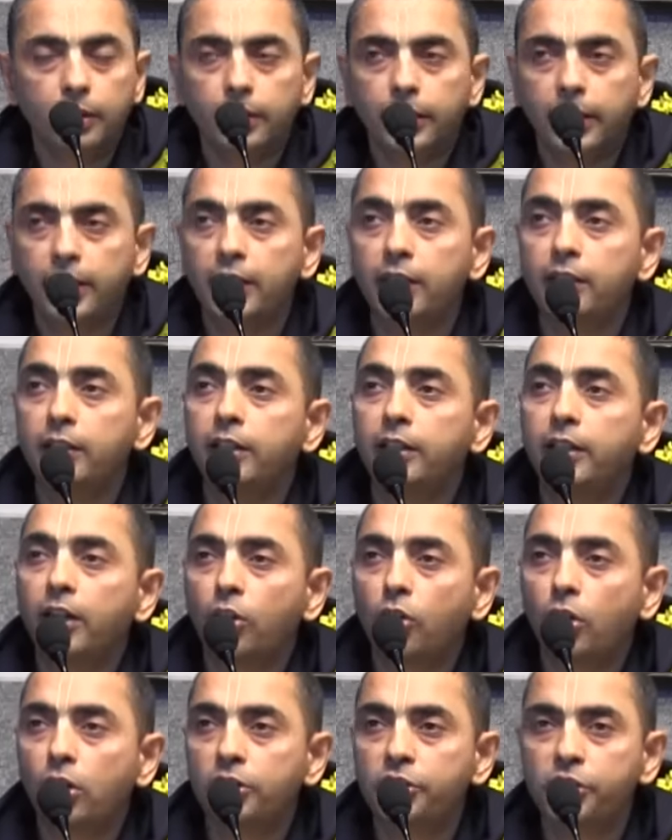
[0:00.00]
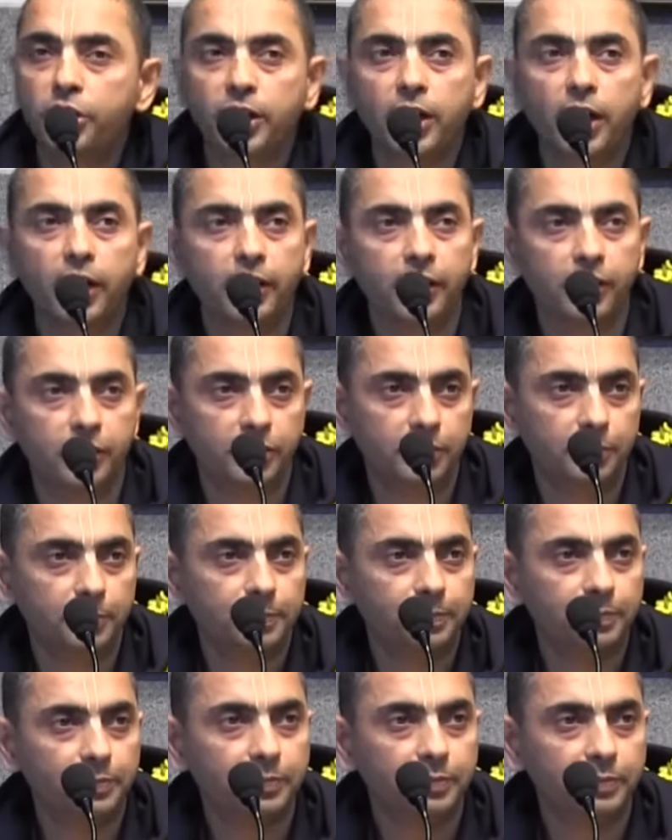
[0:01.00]
In Hindi, they are called shikaris,
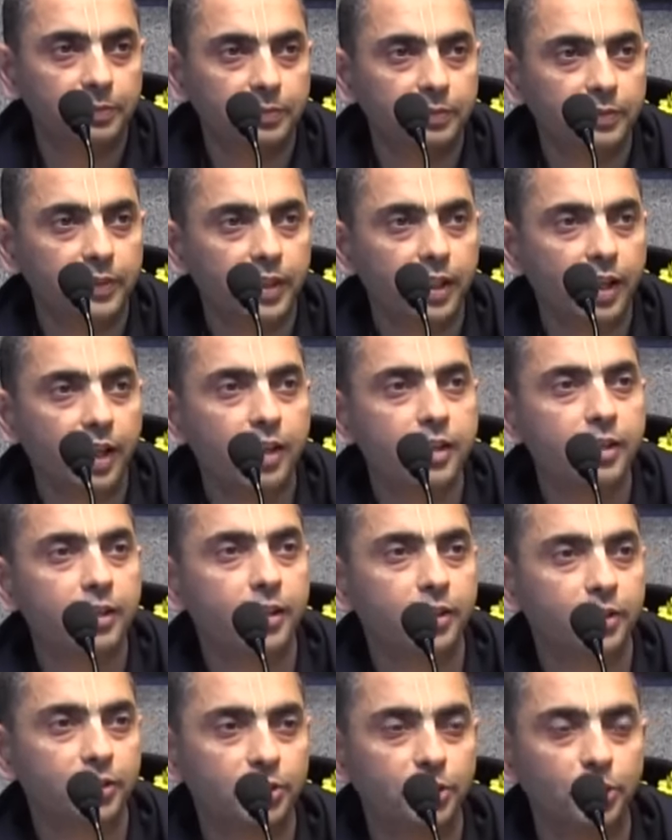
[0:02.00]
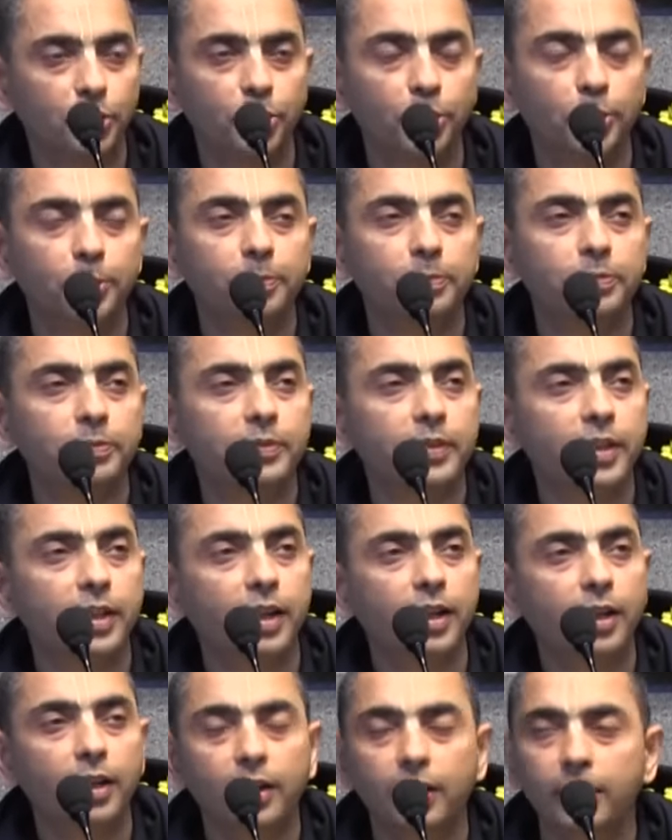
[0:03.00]
hunters. So
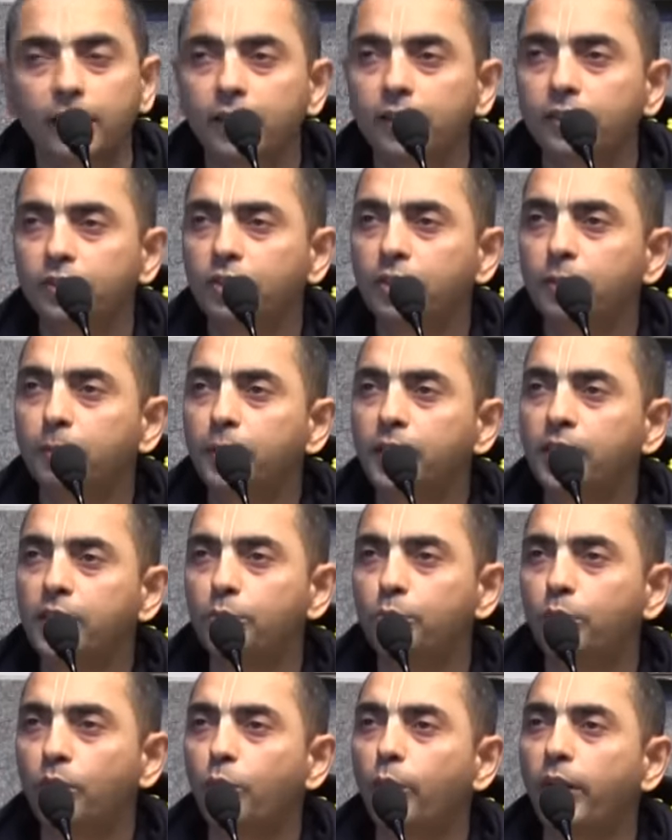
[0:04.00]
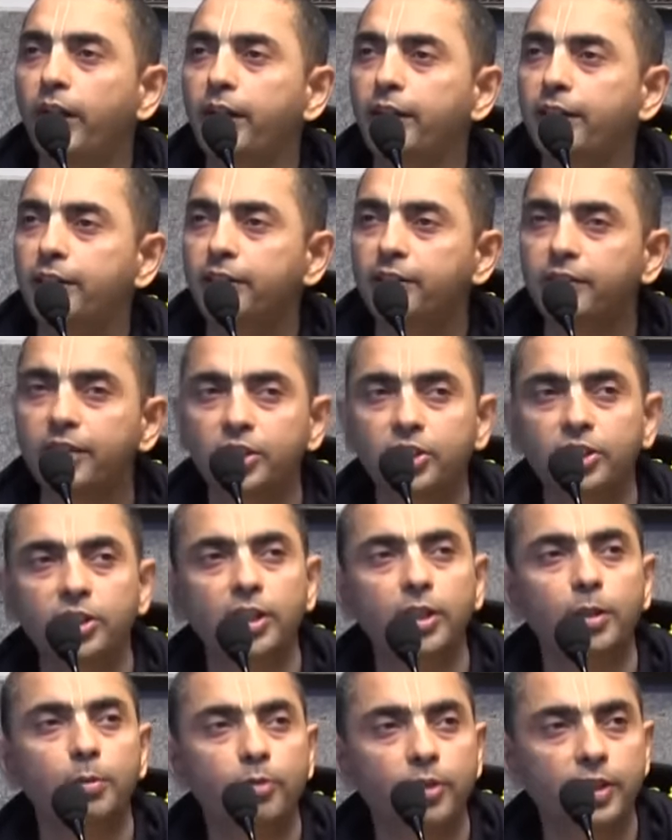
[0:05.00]
so the birds were quite
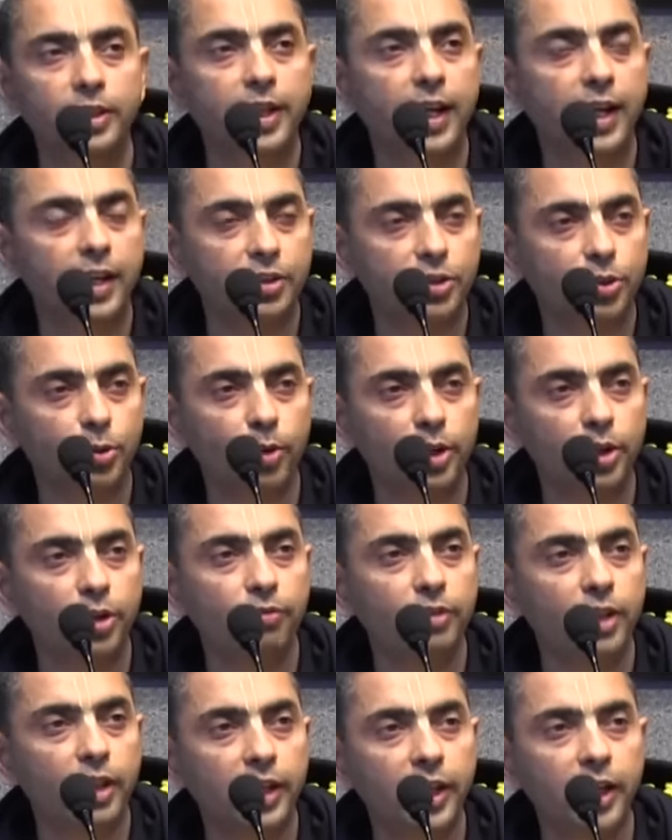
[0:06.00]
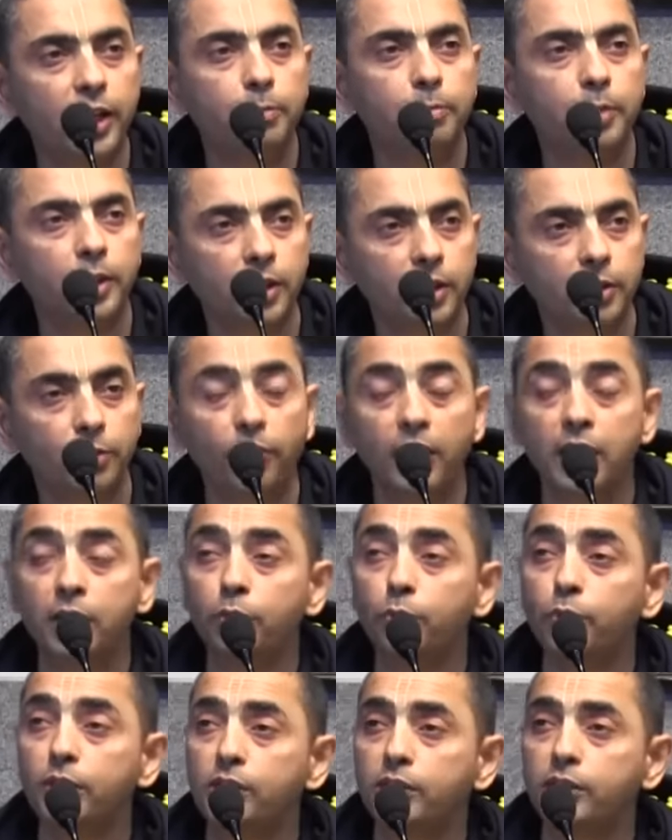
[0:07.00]
disturbed with that. So one of the lead bird went
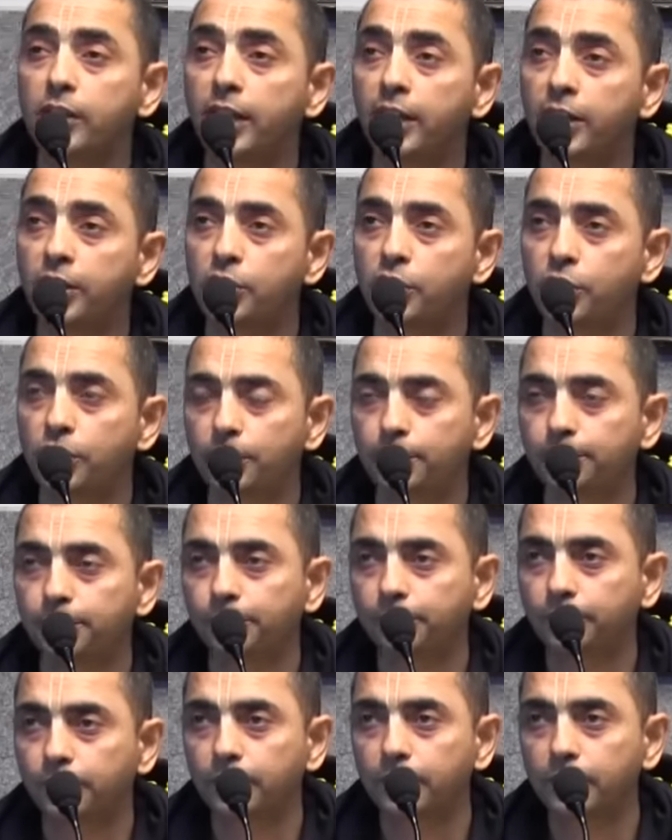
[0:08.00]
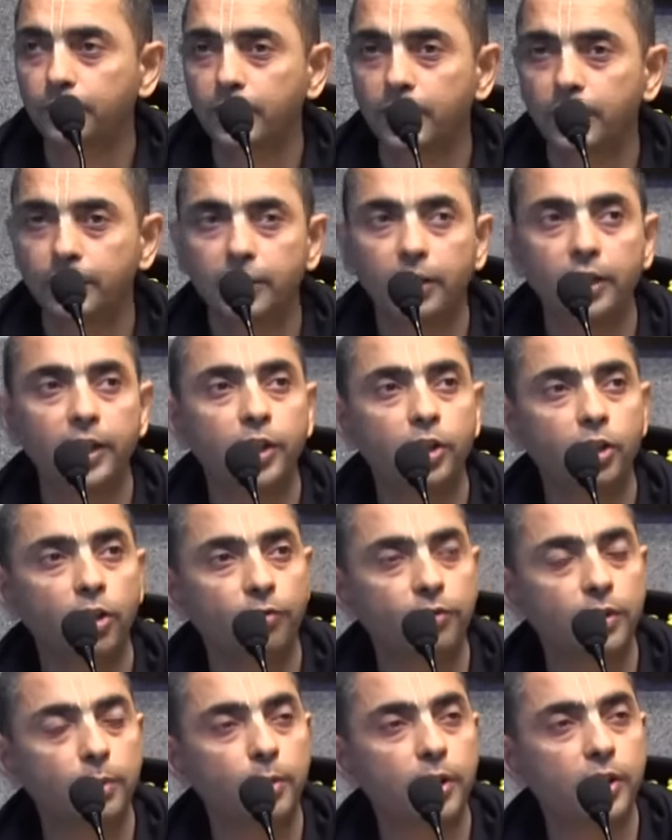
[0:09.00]
to a sage. The leader
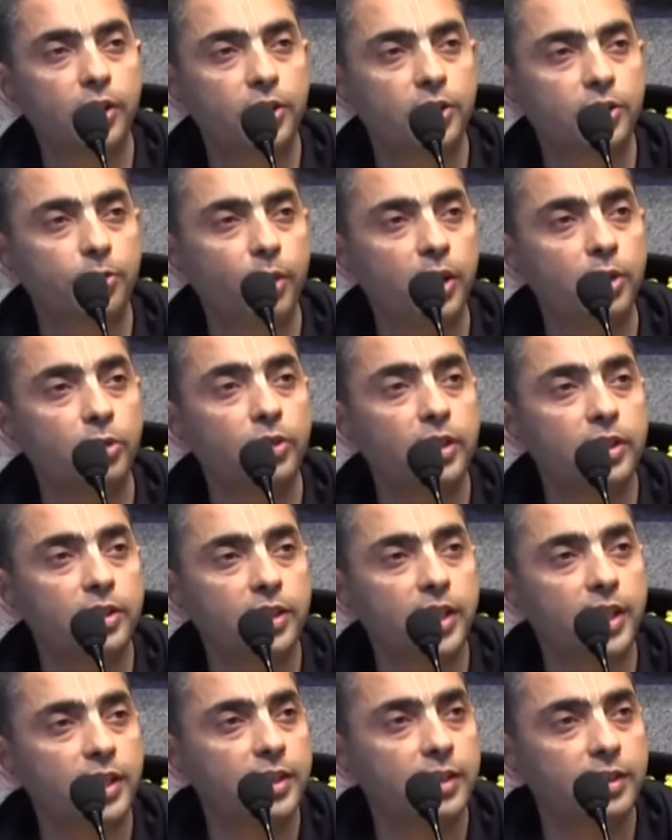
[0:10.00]
of the birds went to the sage.